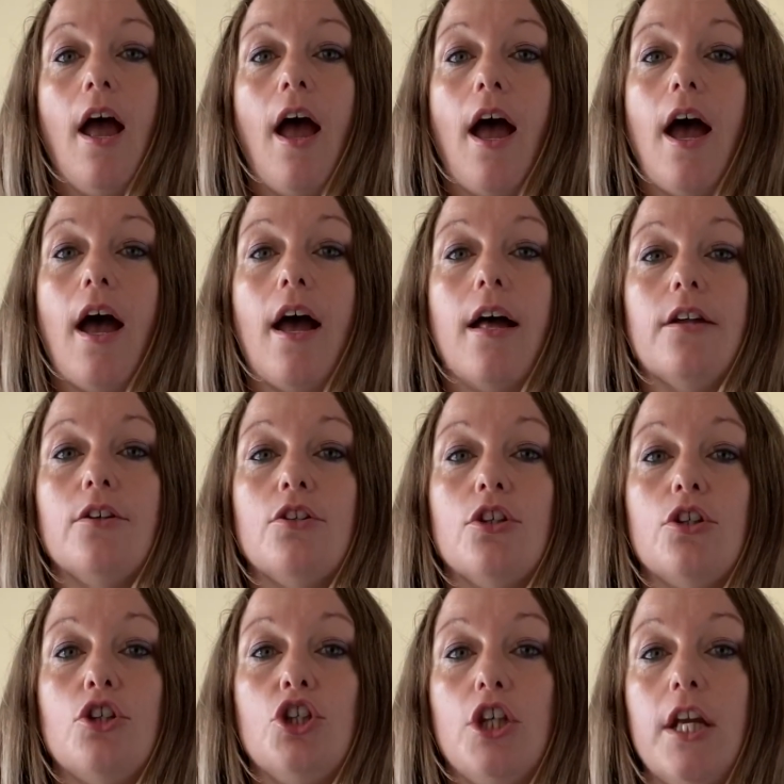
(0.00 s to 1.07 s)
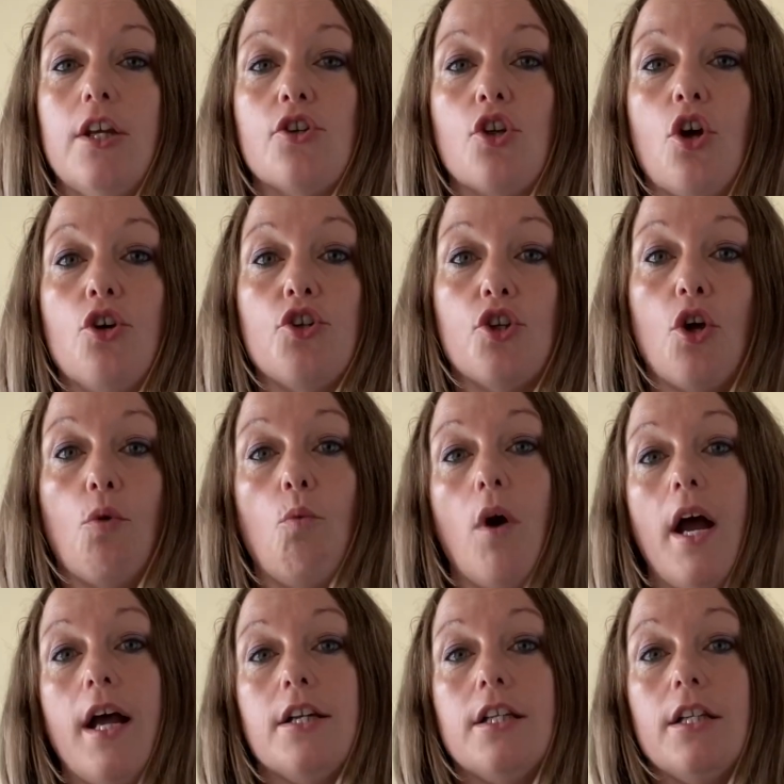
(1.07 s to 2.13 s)
And she has also
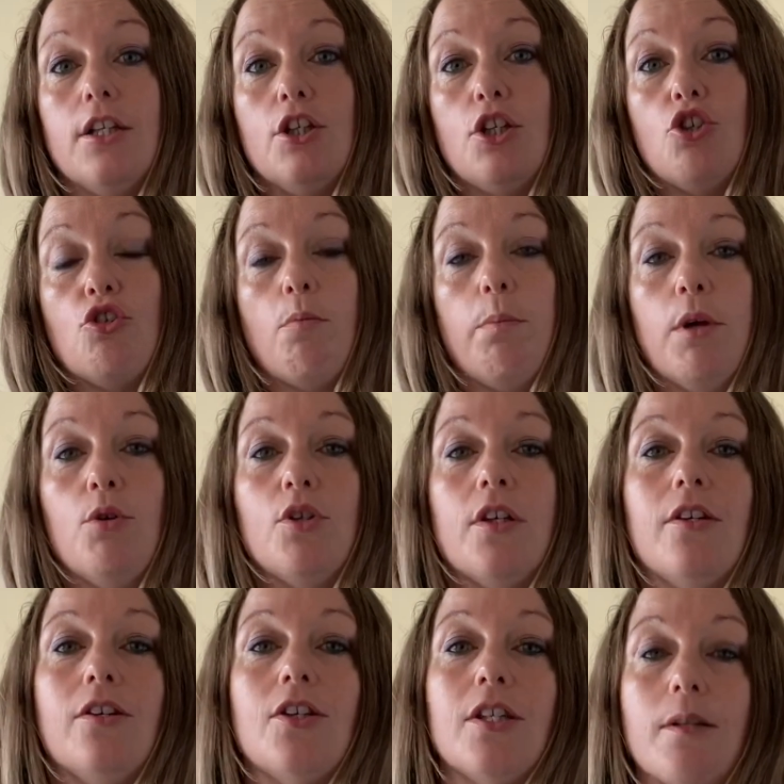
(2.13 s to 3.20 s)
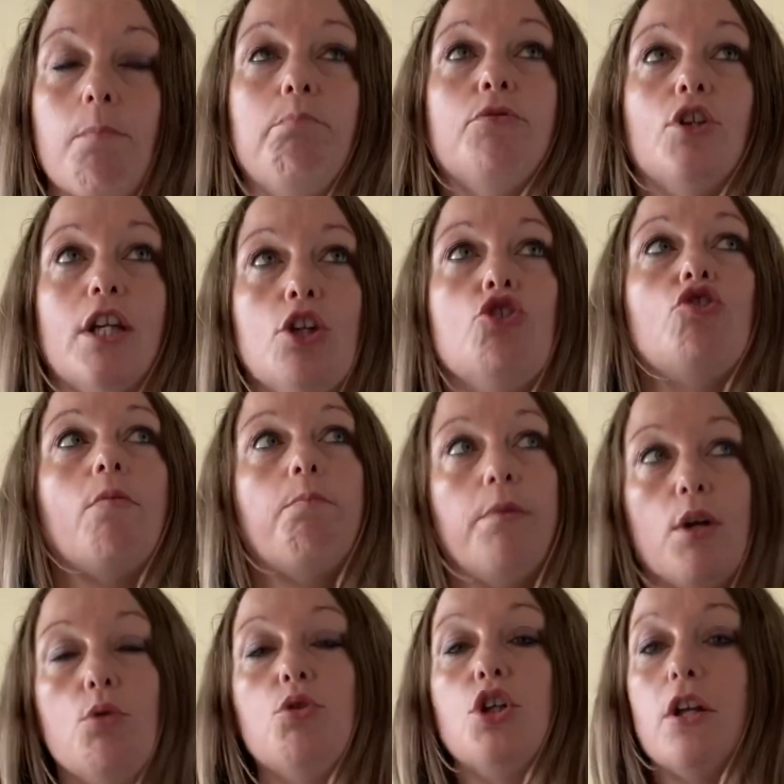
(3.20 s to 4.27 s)
worked in the
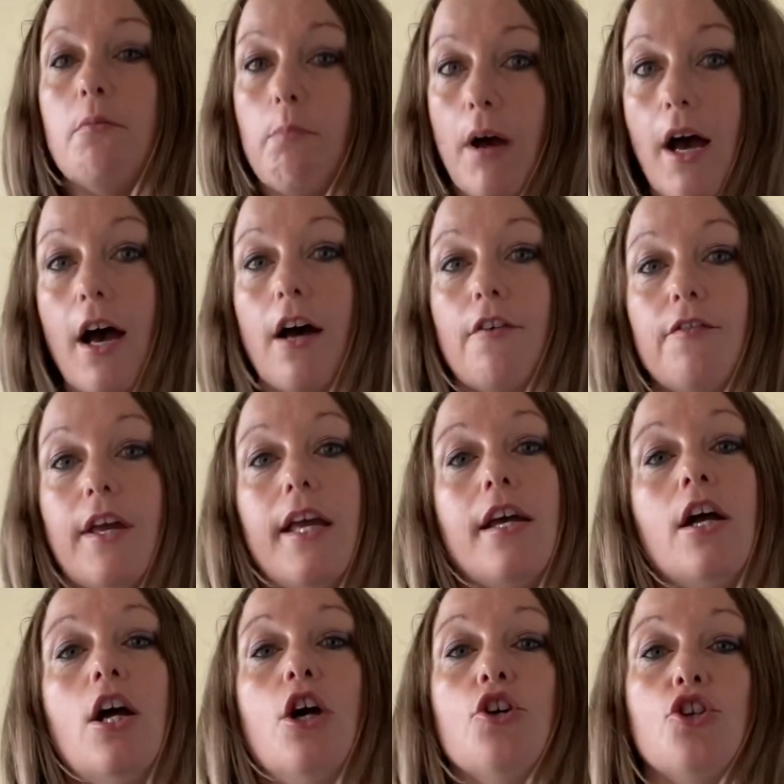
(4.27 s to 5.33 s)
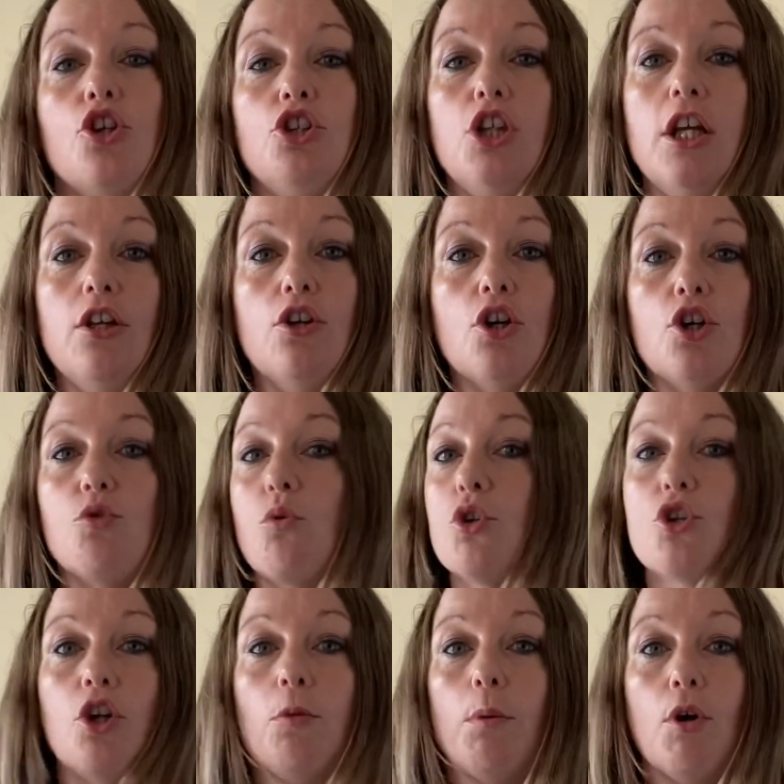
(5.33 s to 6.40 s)
distribution part of it. So she knows what's
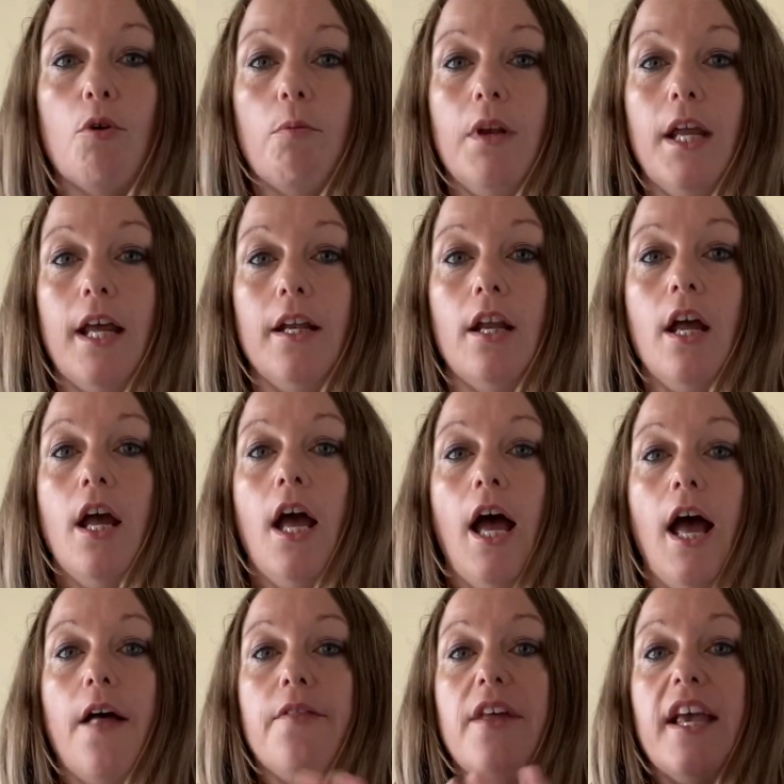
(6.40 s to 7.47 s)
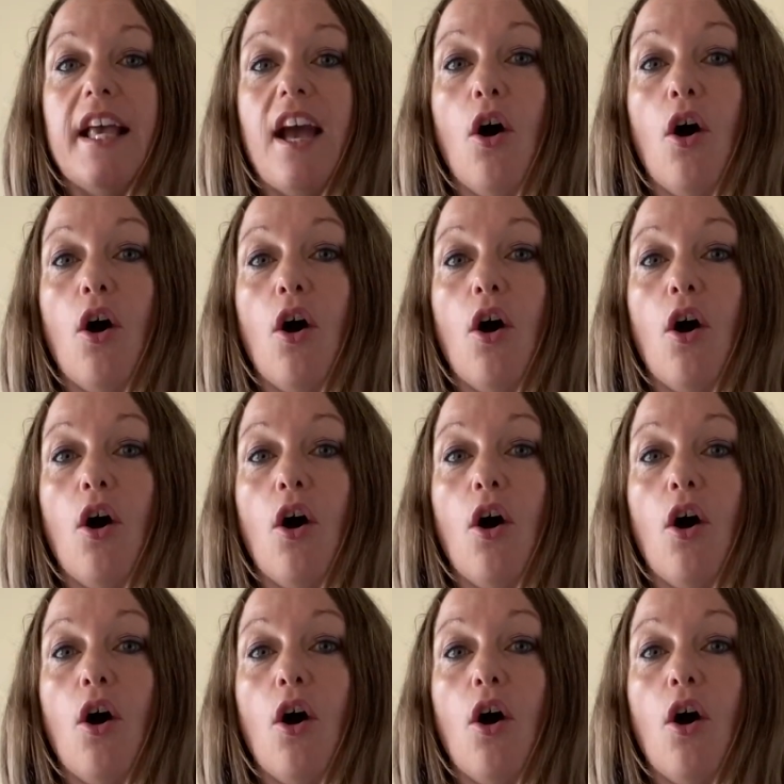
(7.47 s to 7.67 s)
going to be coming in and they get